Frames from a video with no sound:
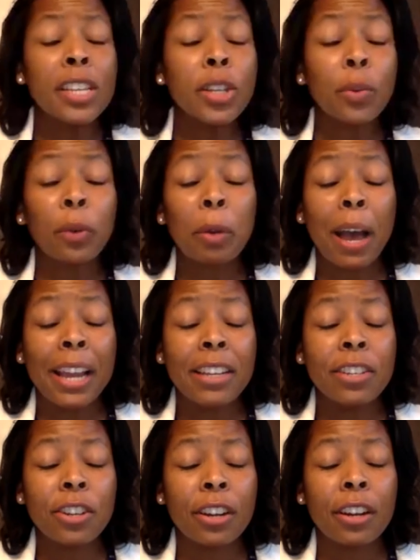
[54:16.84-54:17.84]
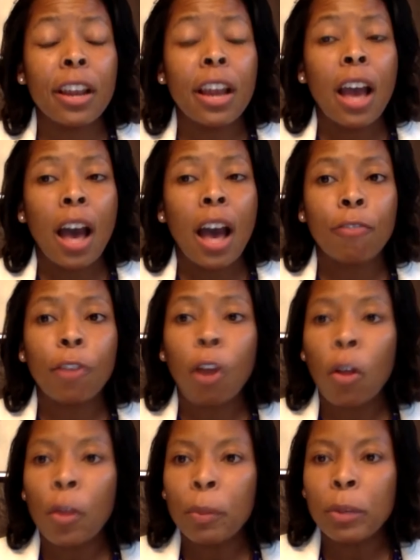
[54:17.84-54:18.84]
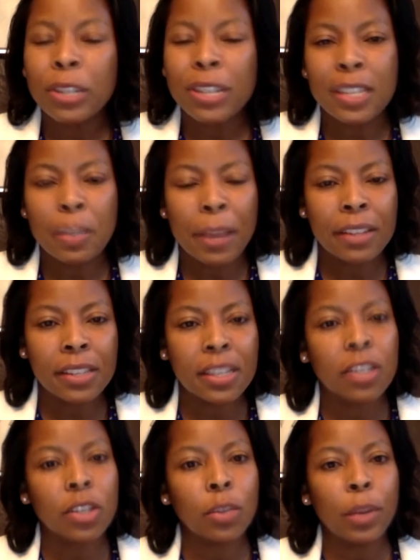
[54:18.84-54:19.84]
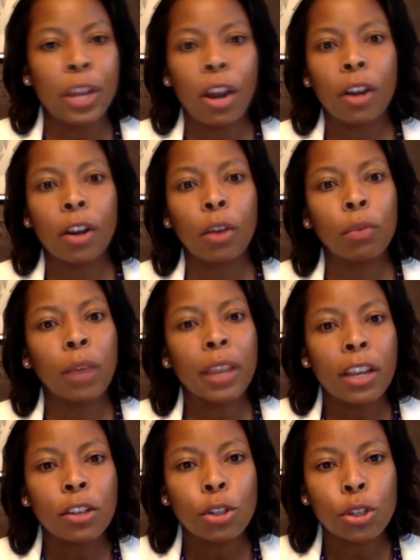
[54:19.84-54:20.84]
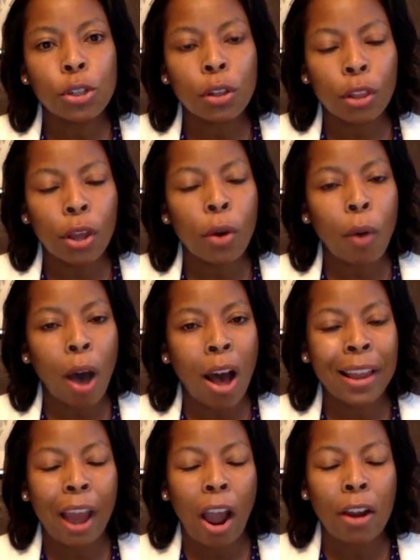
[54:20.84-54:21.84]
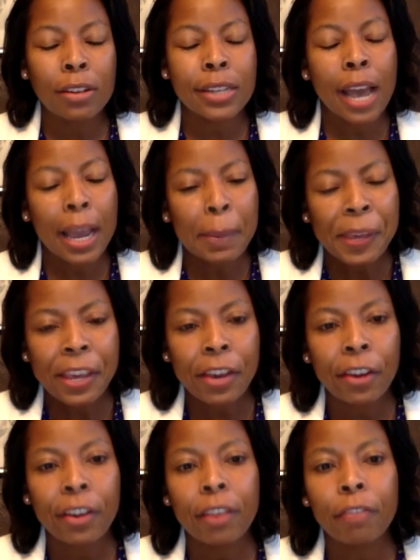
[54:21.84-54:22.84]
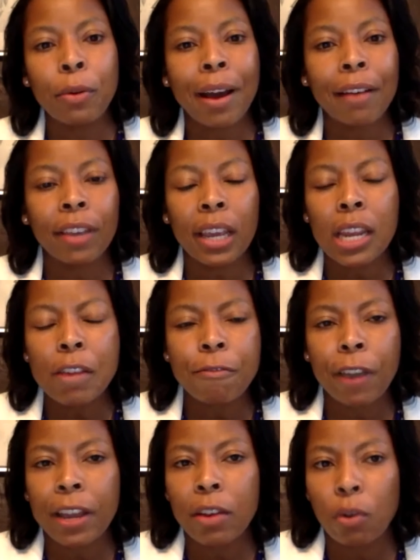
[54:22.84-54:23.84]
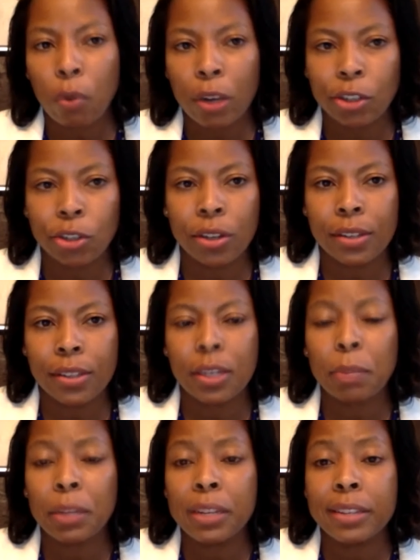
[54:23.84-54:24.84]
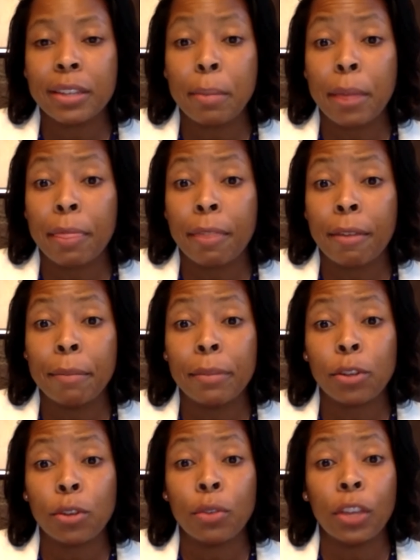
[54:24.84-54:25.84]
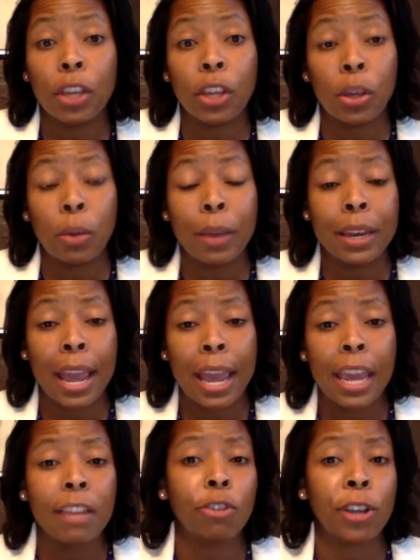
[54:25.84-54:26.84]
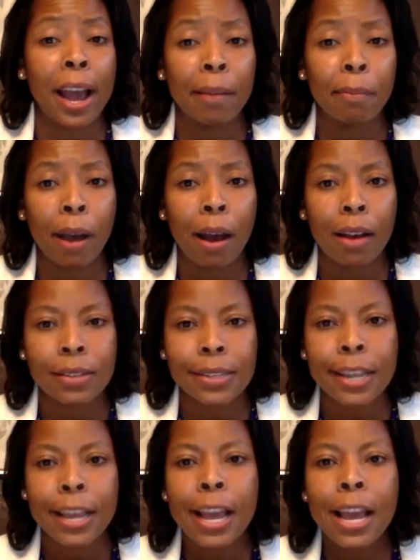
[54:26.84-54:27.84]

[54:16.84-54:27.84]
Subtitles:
as a reminder for all the participants, since we are running low on our time here, if you have any final questions, to please submit them to the Q&A chat box.